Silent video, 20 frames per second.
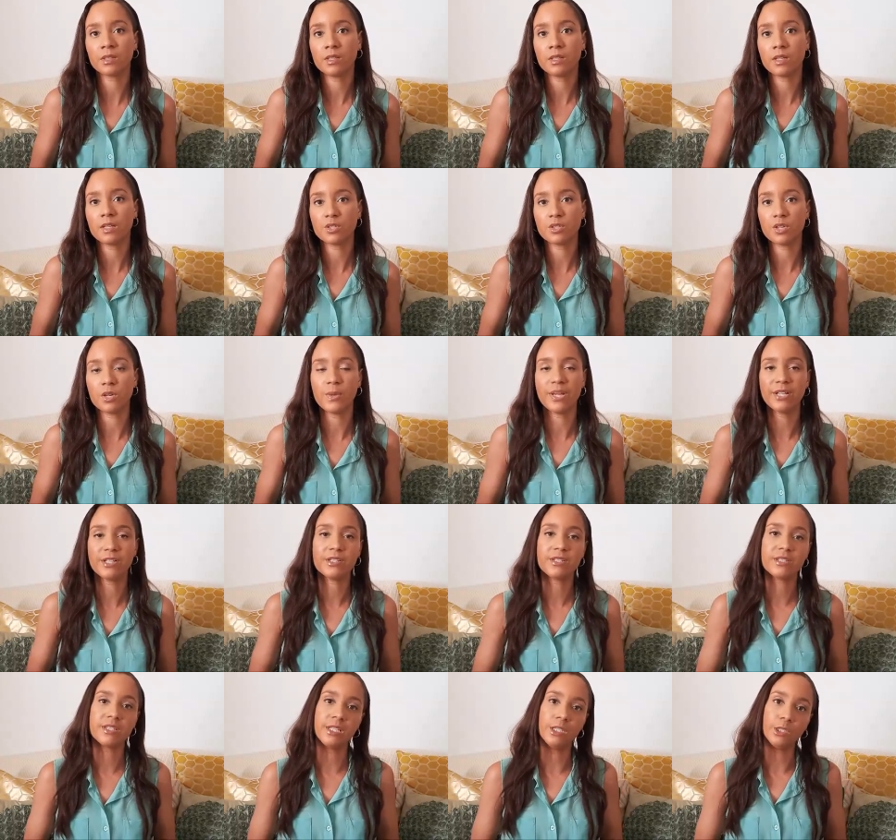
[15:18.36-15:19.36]
So I went to
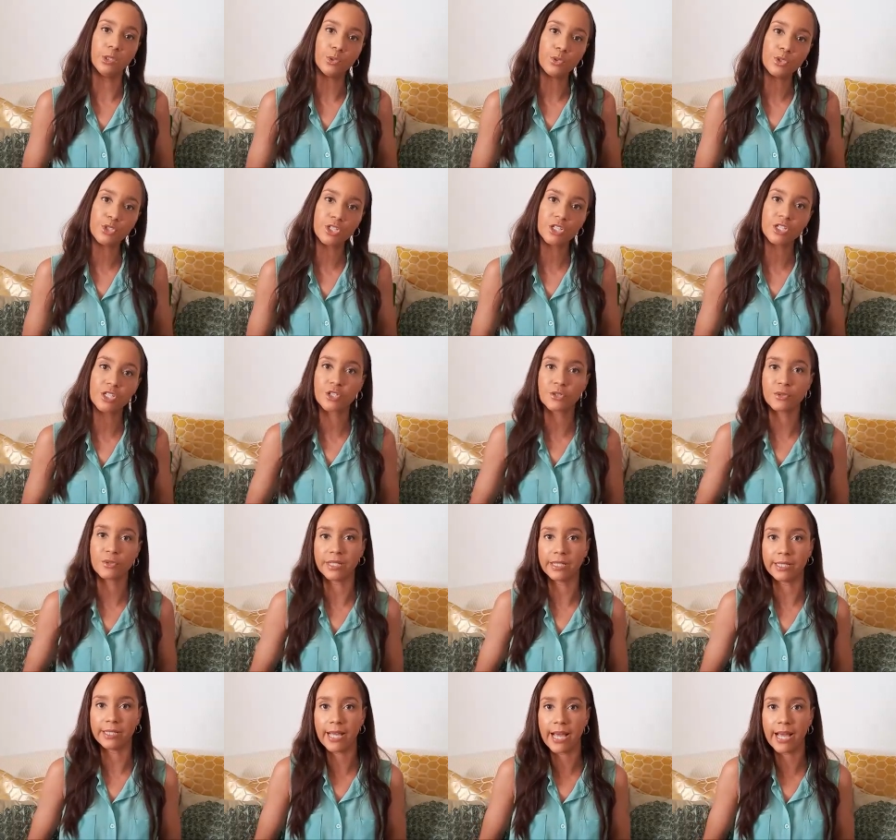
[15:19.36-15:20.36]
Saint Lucia,
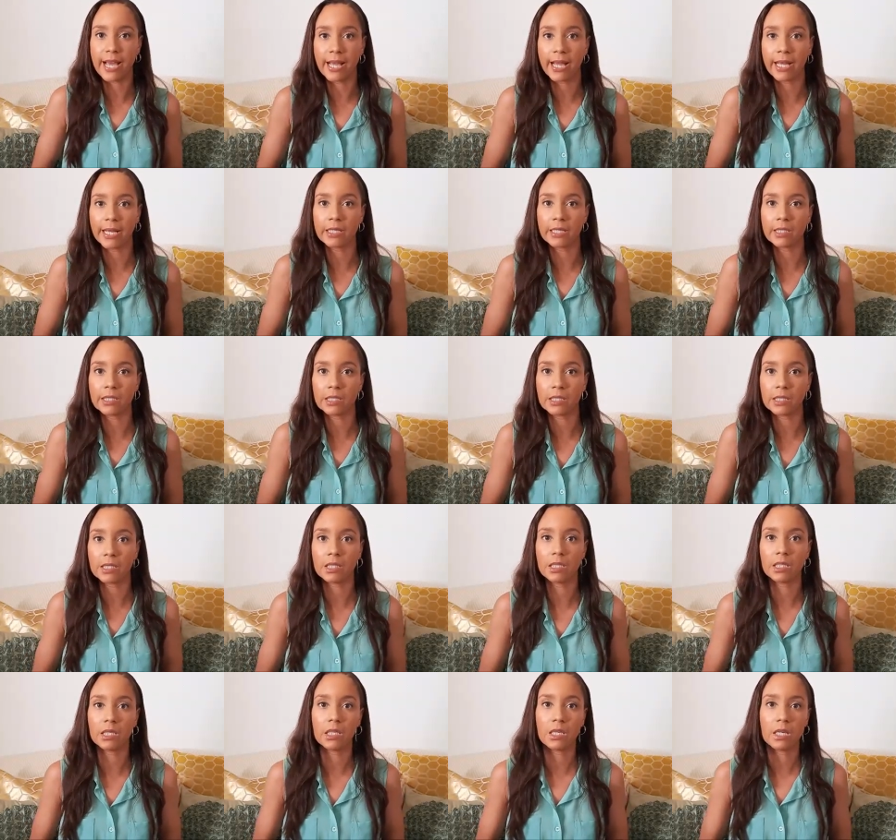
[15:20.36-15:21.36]
Trinidad,
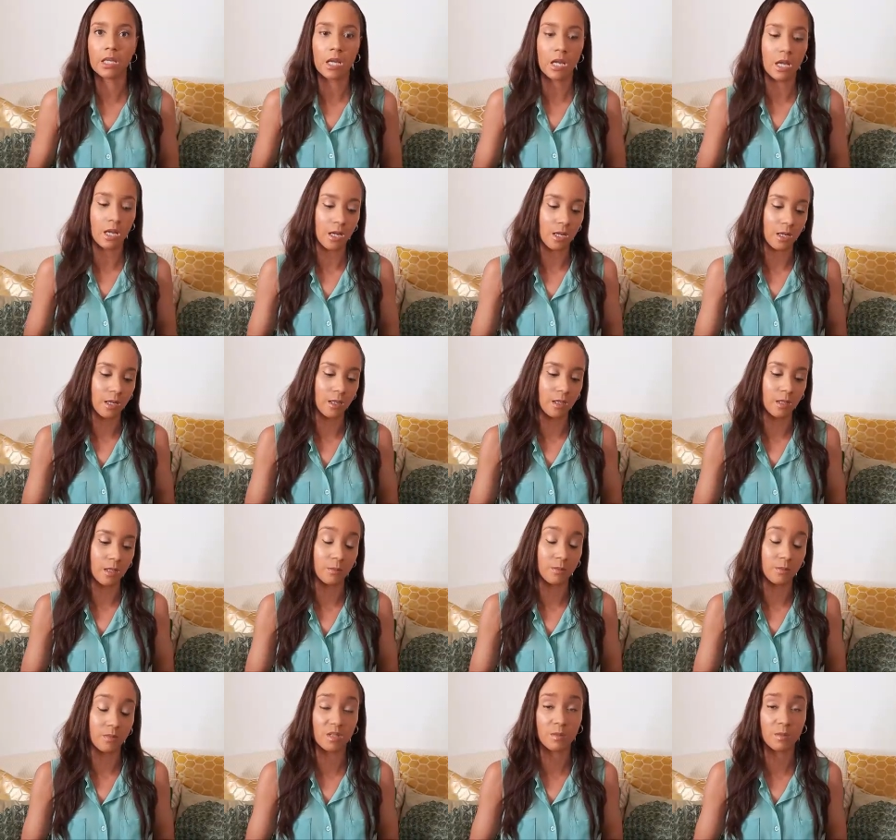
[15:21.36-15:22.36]

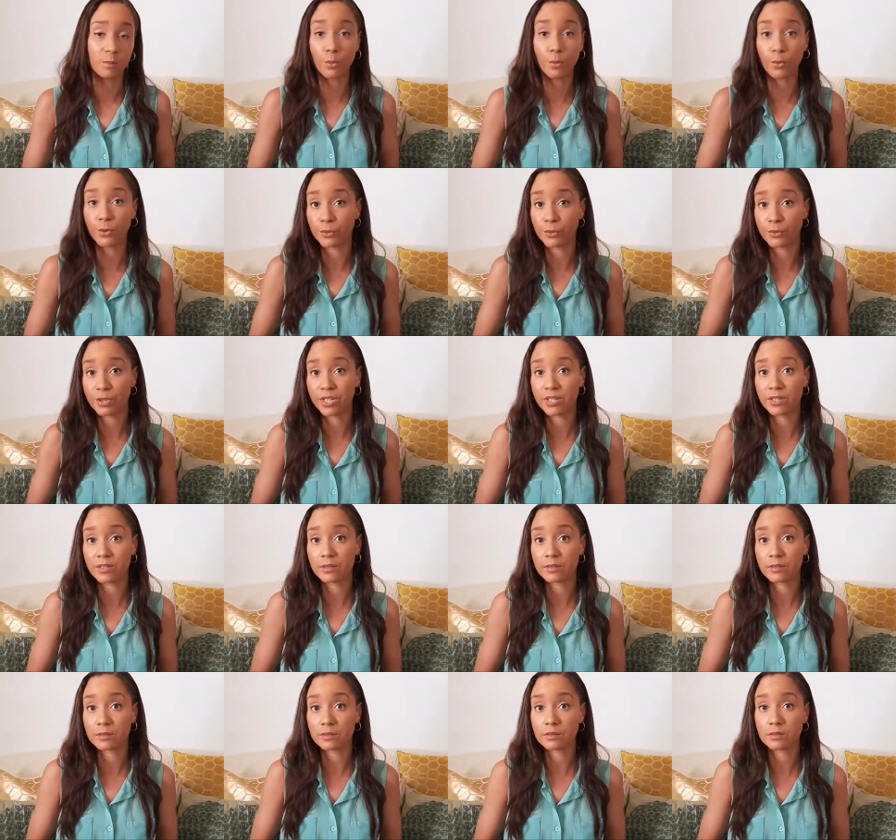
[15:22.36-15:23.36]
um, Puerto
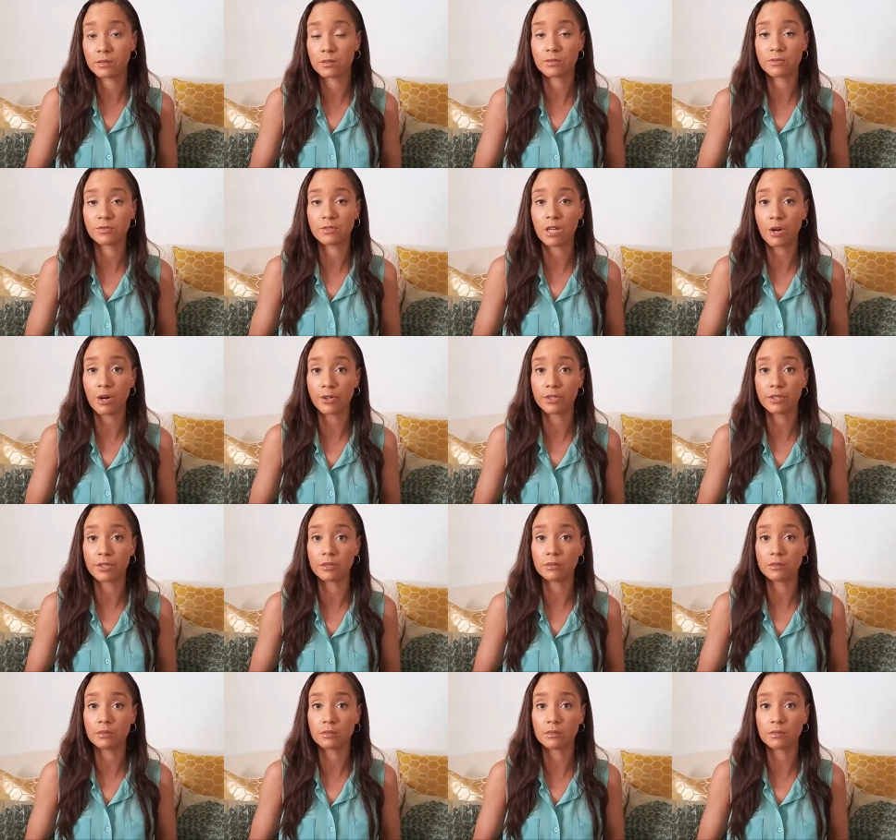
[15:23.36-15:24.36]
Rico,
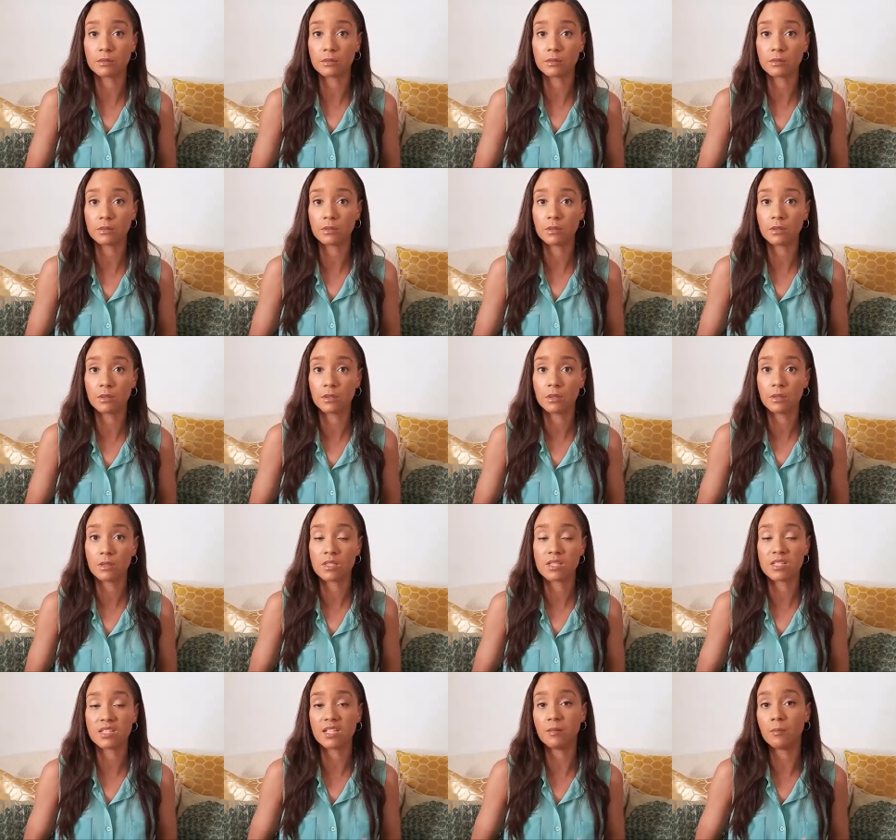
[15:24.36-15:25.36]
Florida,
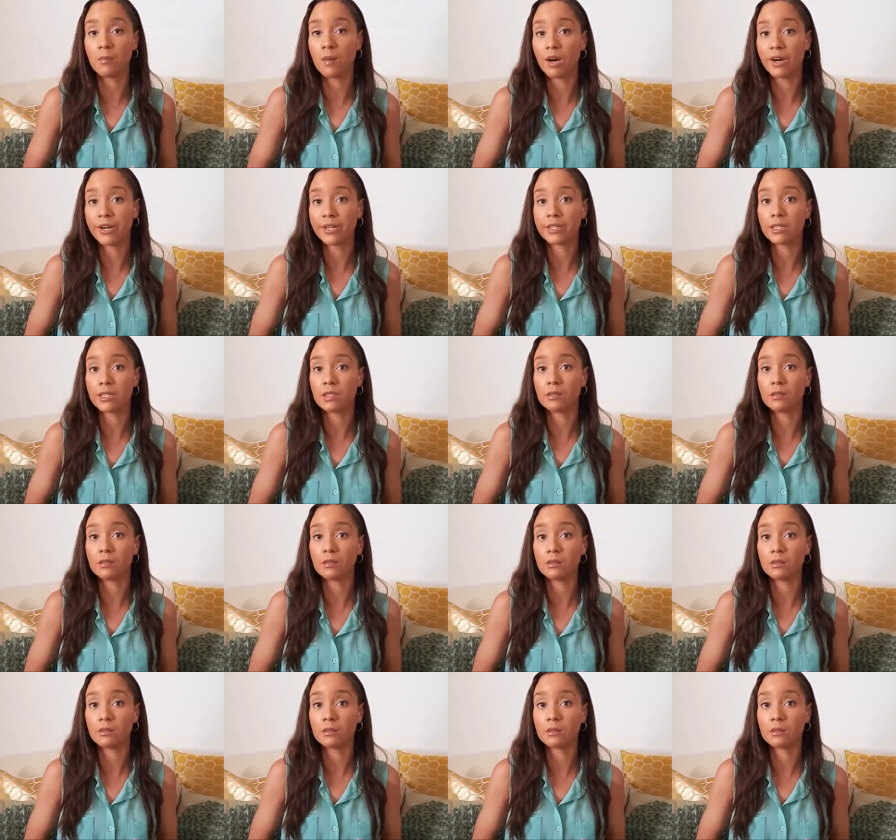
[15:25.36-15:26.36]
Saint Martin,